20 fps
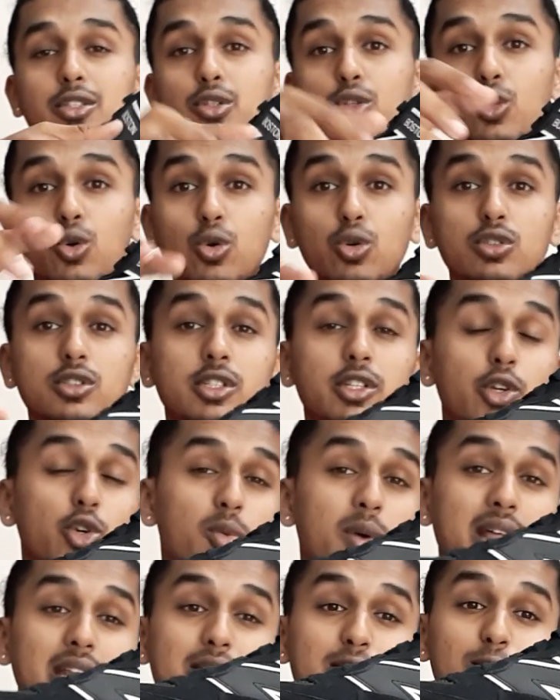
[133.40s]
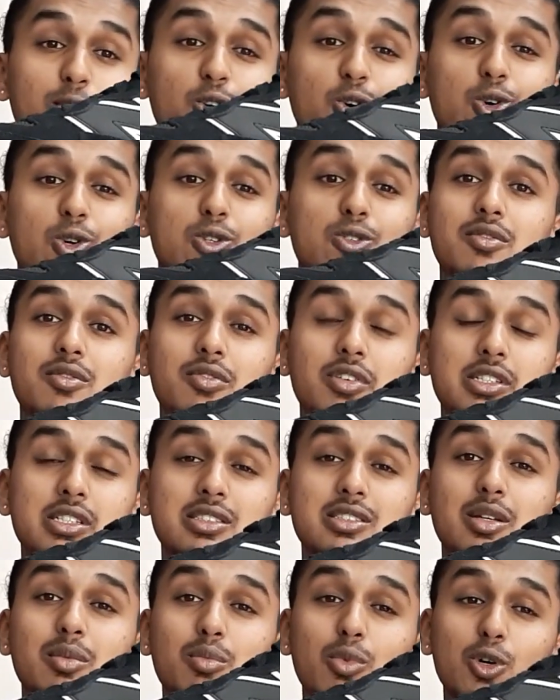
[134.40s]
huge New Balance logo, which is
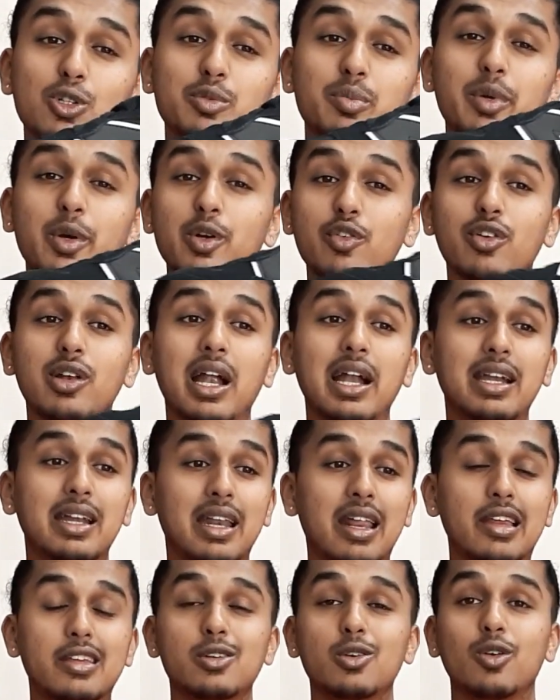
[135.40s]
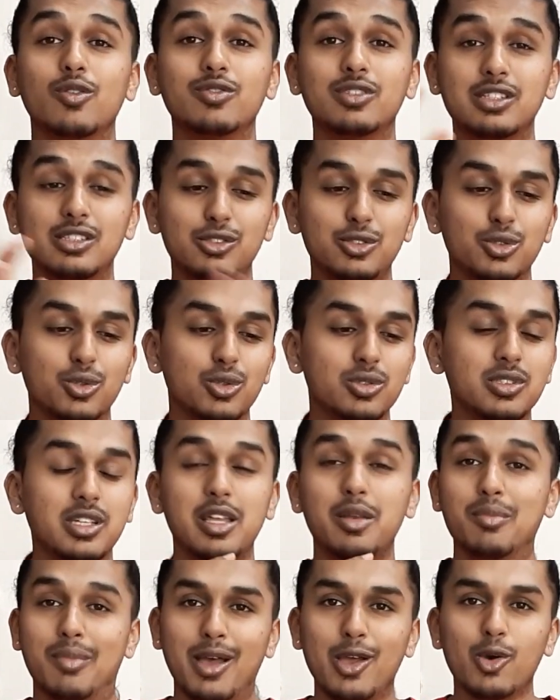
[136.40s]
the most beautiful attraction of this shoes
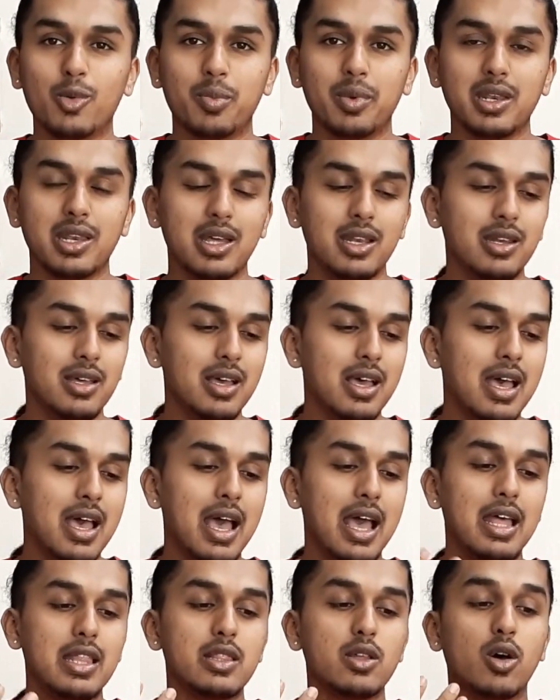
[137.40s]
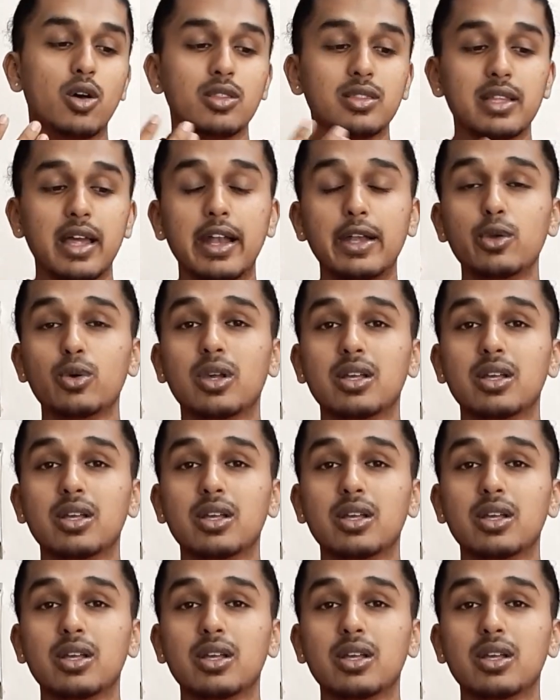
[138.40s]
in my opinion. And on that you